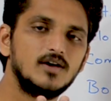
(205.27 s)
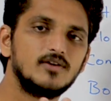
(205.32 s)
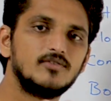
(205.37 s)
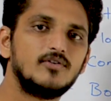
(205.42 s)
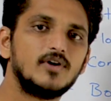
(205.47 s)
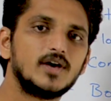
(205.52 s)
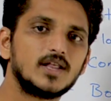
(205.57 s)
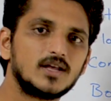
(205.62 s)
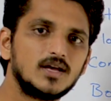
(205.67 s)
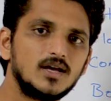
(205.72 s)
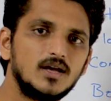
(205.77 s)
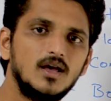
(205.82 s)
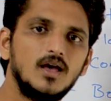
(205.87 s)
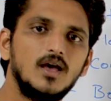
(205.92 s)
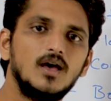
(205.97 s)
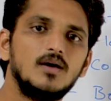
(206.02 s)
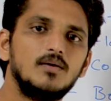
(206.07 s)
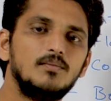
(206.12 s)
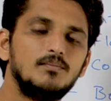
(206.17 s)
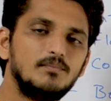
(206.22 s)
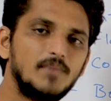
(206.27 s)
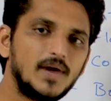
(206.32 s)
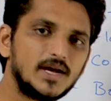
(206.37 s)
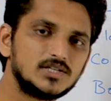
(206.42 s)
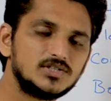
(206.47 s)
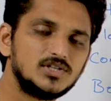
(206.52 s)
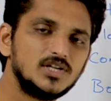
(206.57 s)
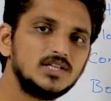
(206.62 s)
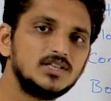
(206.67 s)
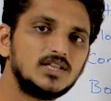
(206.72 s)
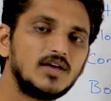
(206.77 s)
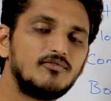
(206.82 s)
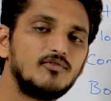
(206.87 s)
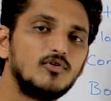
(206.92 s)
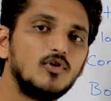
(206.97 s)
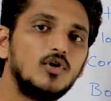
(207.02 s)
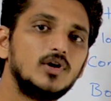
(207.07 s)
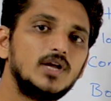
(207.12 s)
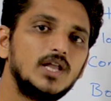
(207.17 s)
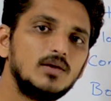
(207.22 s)
for mentioning the
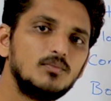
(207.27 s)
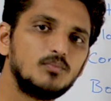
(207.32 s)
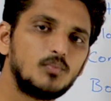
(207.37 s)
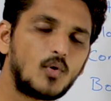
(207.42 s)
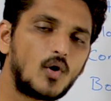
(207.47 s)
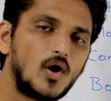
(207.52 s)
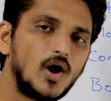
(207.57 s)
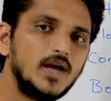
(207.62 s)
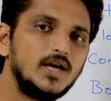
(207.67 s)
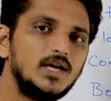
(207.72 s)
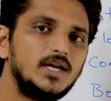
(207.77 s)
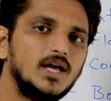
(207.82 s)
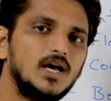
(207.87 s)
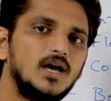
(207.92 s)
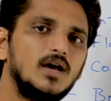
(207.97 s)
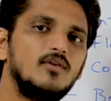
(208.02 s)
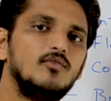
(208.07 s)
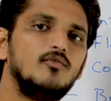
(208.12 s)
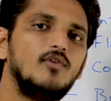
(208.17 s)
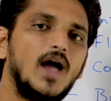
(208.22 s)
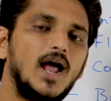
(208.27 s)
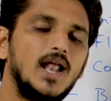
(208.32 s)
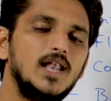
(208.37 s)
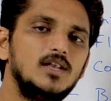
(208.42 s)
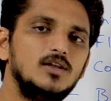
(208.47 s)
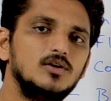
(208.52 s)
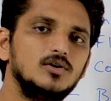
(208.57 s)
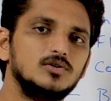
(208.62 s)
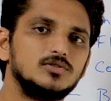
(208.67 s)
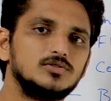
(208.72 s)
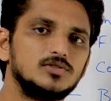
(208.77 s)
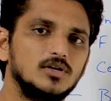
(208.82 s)
floating point values.